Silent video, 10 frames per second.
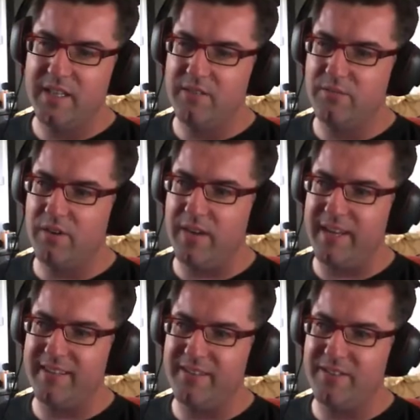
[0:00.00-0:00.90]
Right,
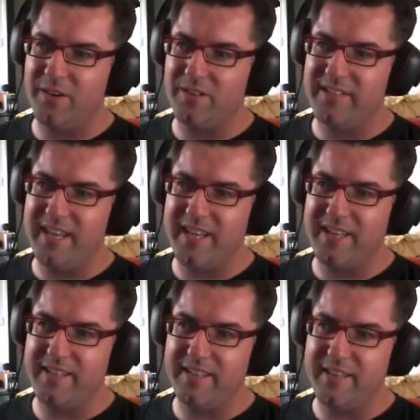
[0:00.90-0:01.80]
the dog's dead.
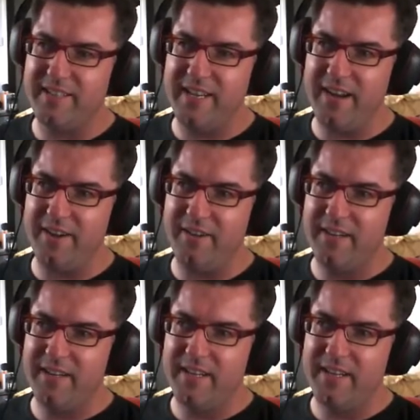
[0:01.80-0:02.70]
Is he? No!
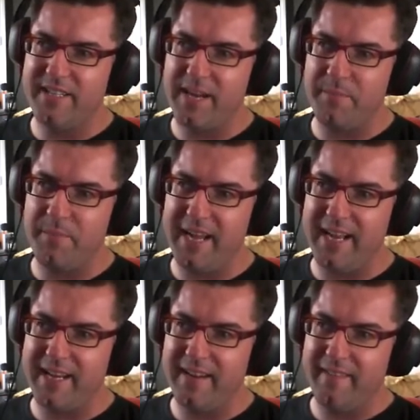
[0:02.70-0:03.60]
He's coming
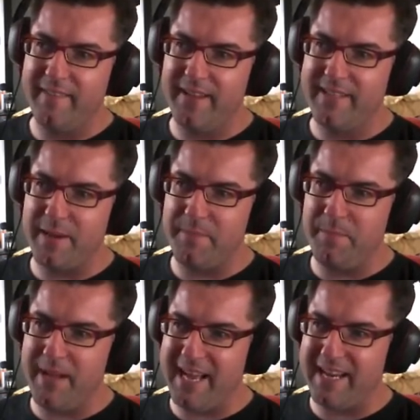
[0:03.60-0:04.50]
back! He's coming
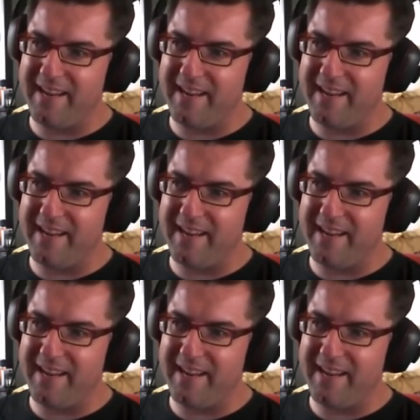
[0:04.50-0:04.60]
back!